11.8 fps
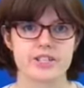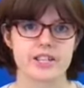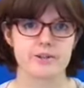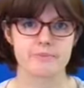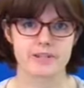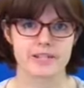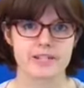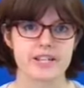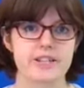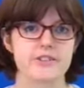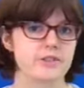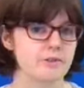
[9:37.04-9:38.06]

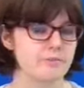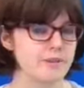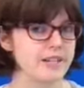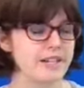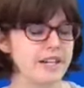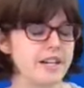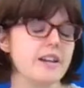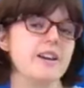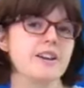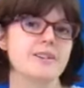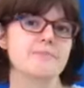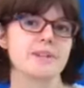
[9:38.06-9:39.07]
completed, not completely,
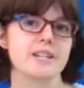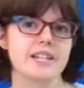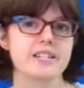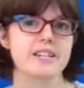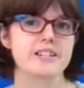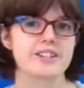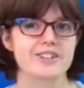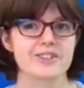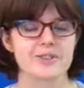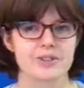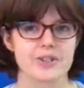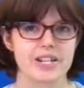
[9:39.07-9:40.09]
completed a
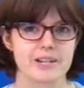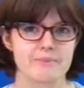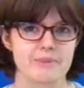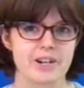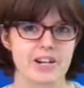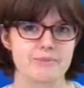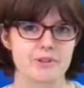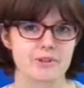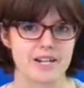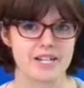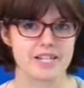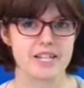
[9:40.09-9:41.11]
core training programme
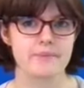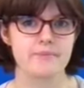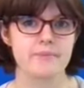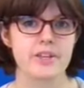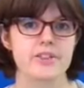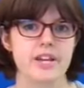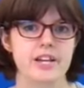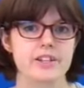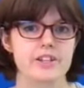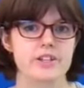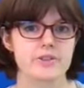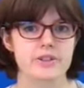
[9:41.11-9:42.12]
already,
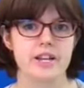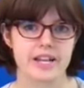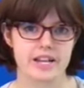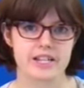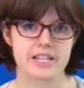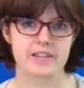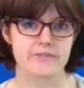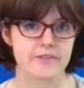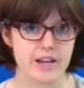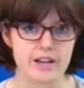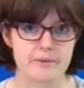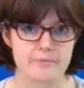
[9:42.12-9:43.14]
then you can again give
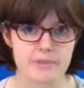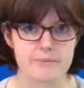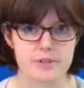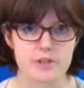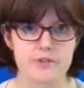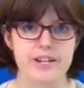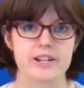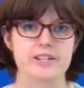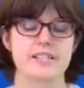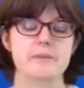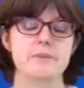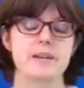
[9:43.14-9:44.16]
perhaps your
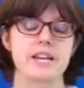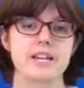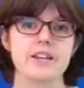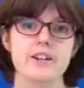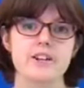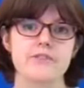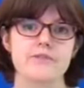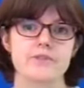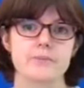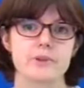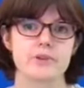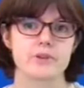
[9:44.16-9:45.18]
ARCP
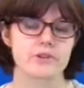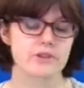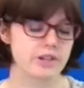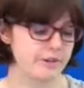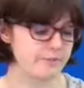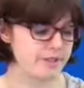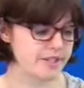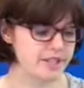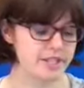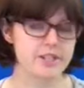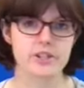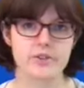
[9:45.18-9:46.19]
from your
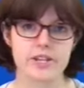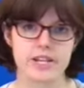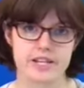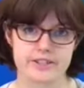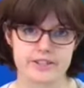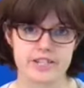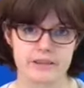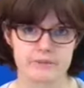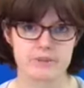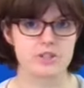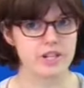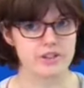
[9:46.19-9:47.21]
CT2 years to
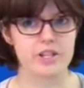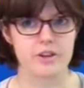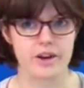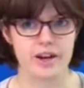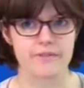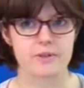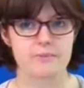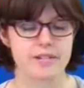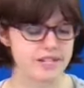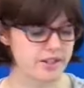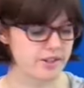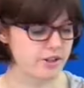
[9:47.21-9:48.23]
demonstrate that you have
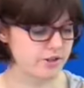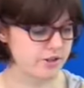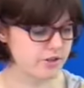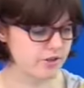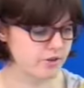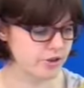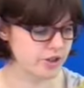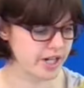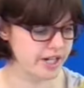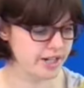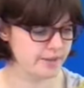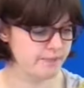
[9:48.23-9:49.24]
completed your core
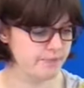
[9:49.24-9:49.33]
training.